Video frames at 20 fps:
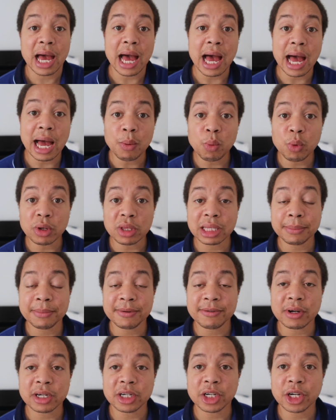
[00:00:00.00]
And one thing
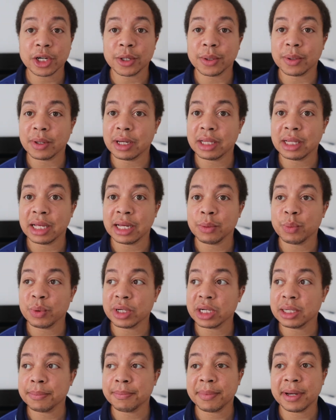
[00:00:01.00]
before I go, like
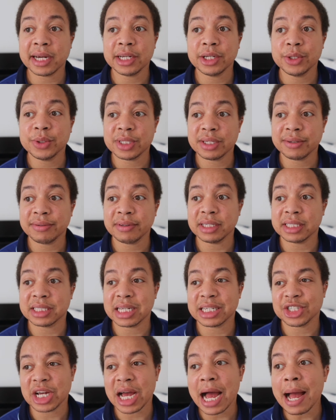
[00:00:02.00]
we're gonna buy a new TV,
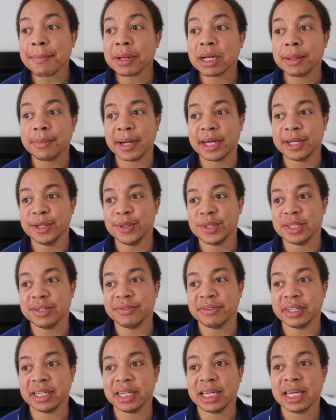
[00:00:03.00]
slash I'm gonna buy a new
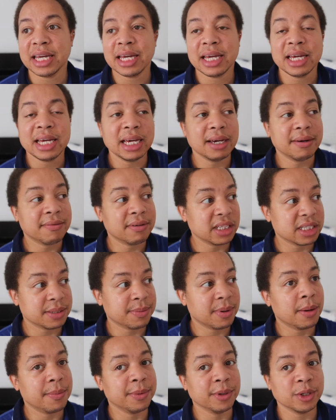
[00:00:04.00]
TV for this
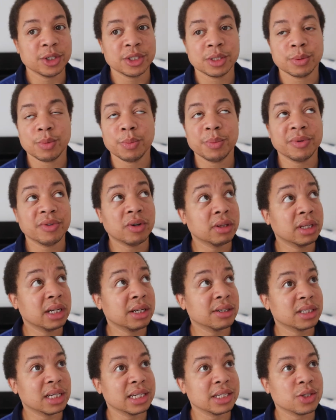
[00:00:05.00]
apartment because the one we've got
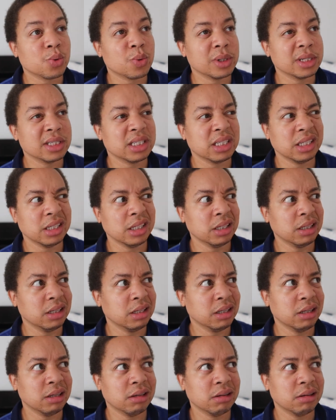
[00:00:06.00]
there is like
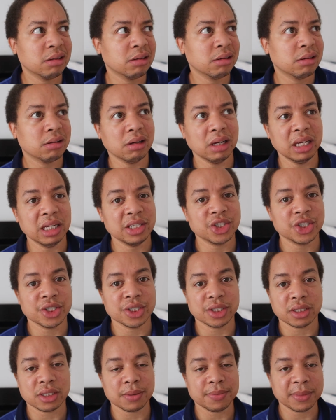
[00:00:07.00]
20
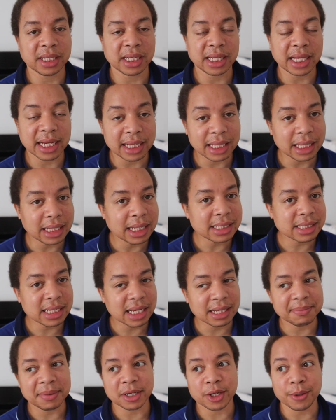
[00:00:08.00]
inches or something like that. And that's
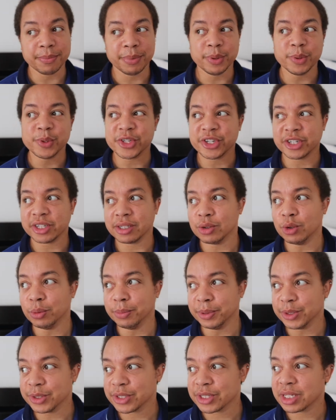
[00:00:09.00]
like my computer
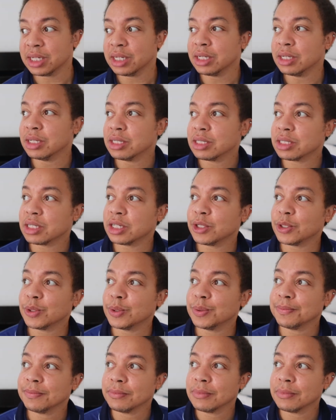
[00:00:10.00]
almost.
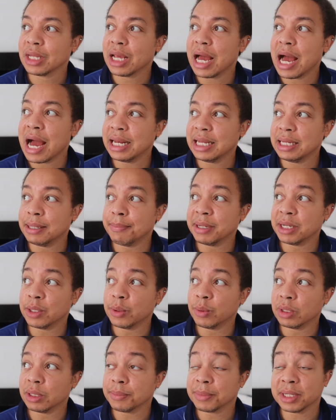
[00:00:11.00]
So I need a
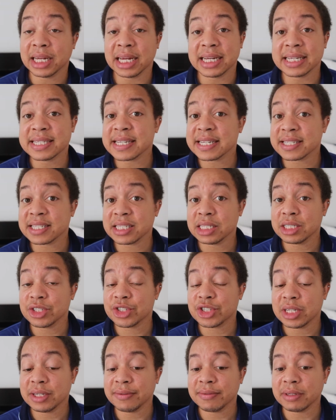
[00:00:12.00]
bigger one. I'm gonna get a 60
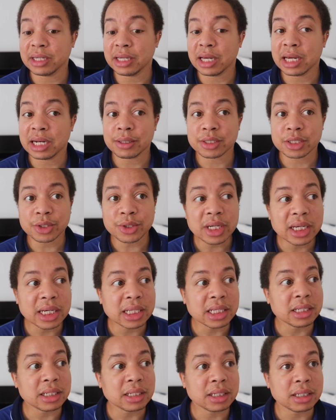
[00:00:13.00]
inch TV. And I was looking
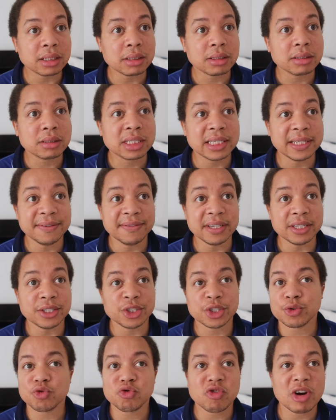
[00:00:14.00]
at the TVs
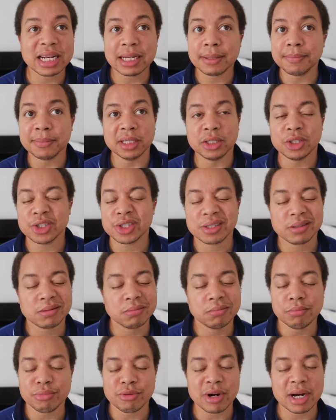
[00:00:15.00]
just randomly, just
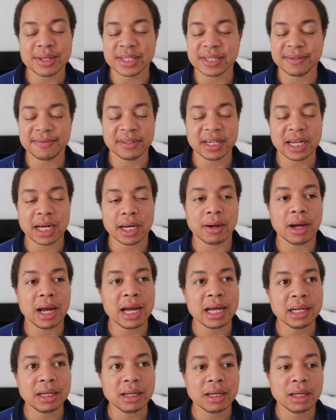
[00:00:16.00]
browsing for now.
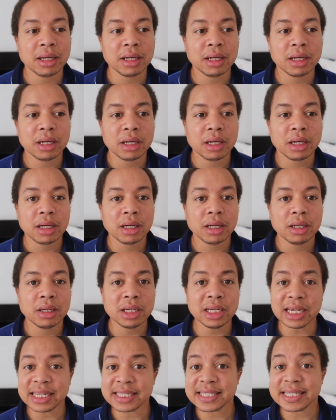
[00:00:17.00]
And
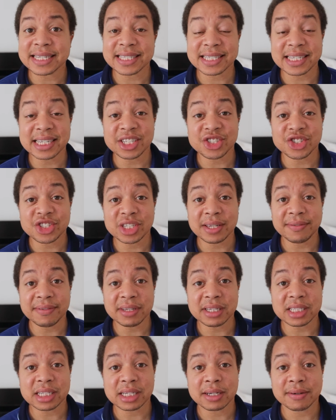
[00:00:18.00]
you can get 60 inch
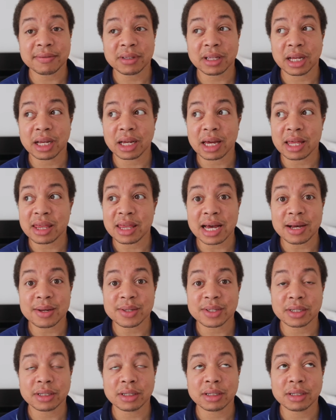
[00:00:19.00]
TVs here for like a
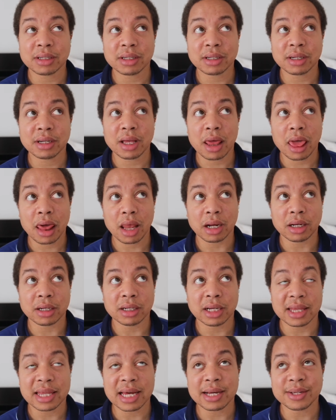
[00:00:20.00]
thousand,
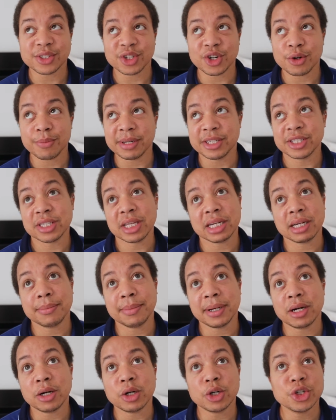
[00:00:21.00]
a thousand RMB. so like
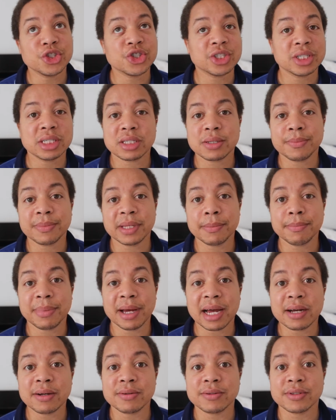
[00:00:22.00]
about a hundred and something
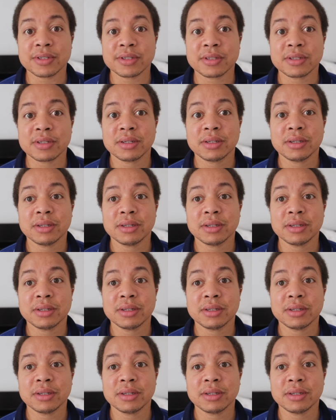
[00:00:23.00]
pounds.